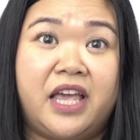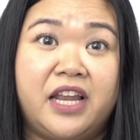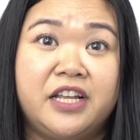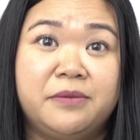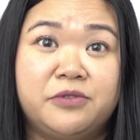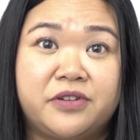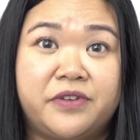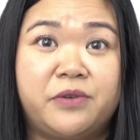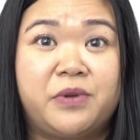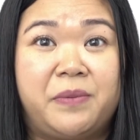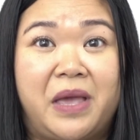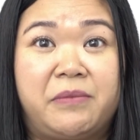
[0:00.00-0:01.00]

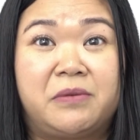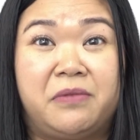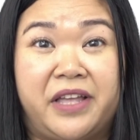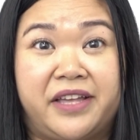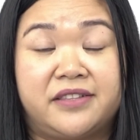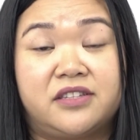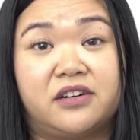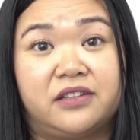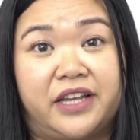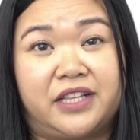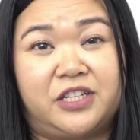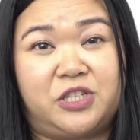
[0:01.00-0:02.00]
income-driven repayment plans are
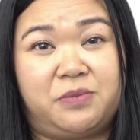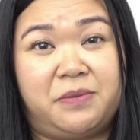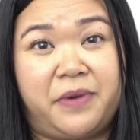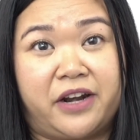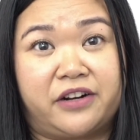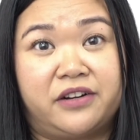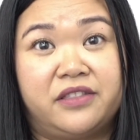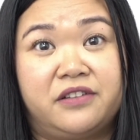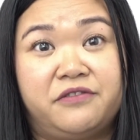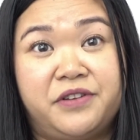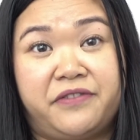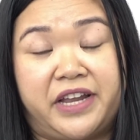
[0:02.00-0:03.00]
likely to be better
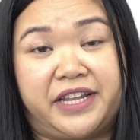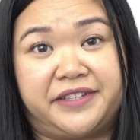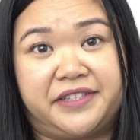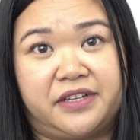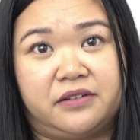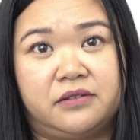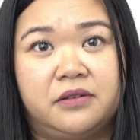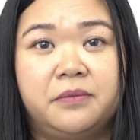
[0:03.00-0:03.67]
than refinancing.